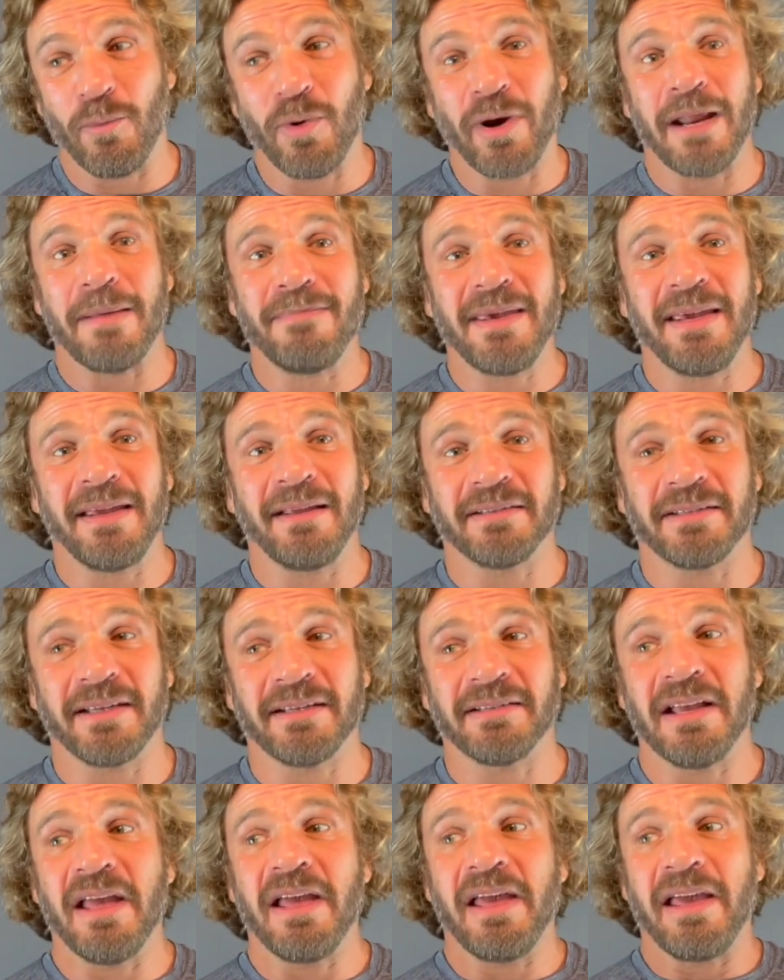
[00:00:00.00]
What it means
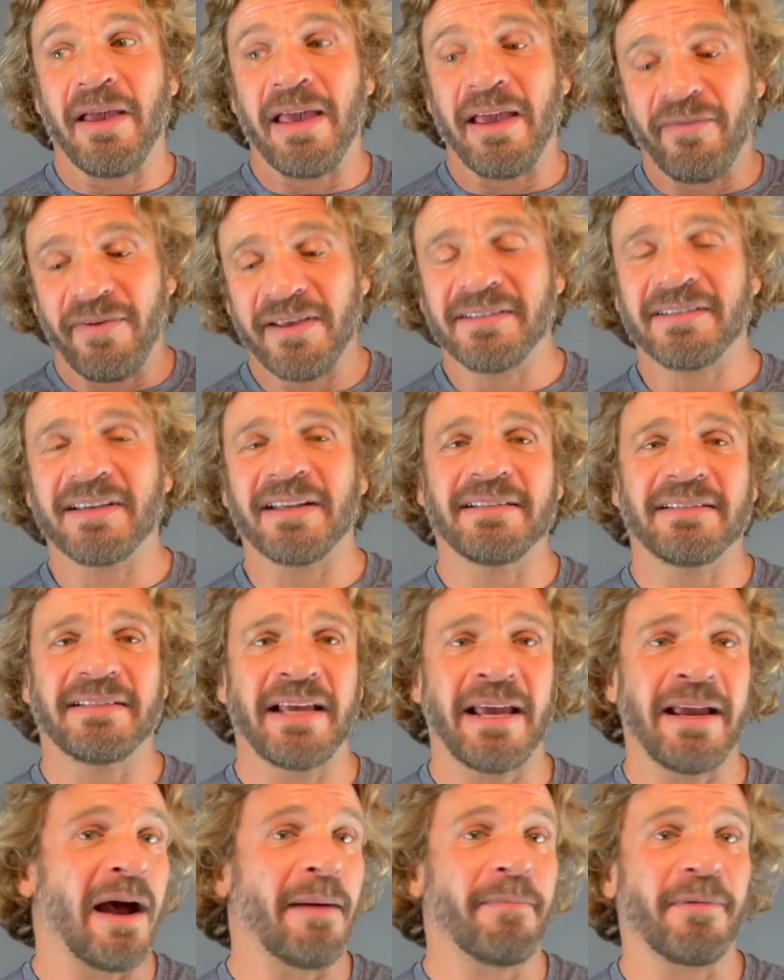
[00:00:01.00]
is if he's going to
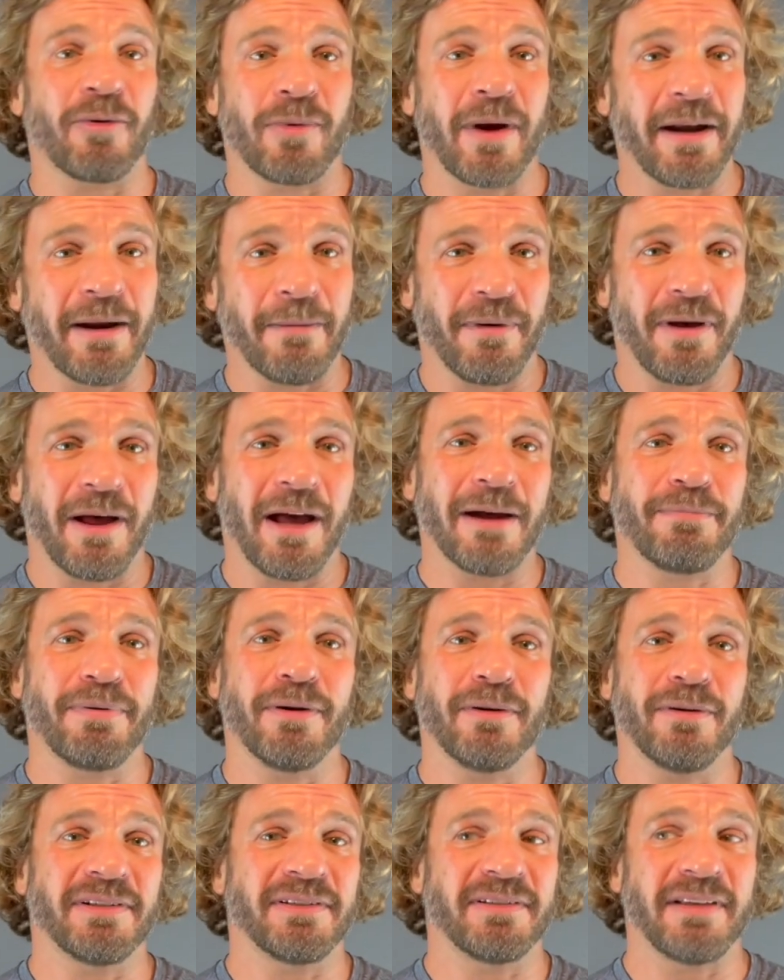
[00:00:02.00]
say, I'm going to write a blog
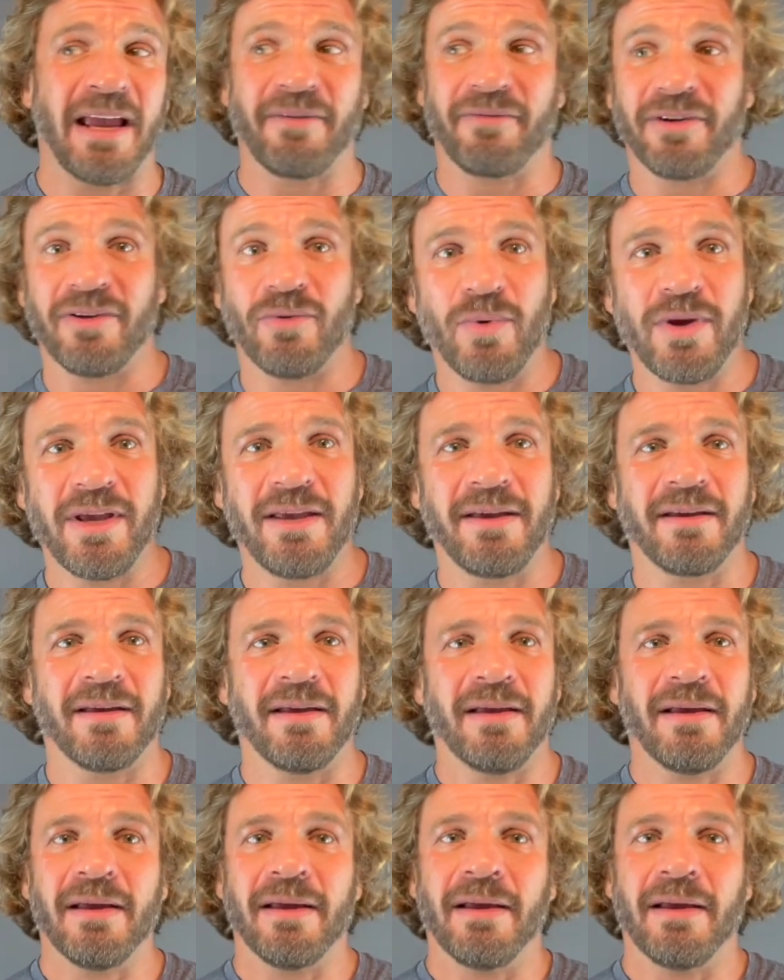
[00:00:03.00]
post every week,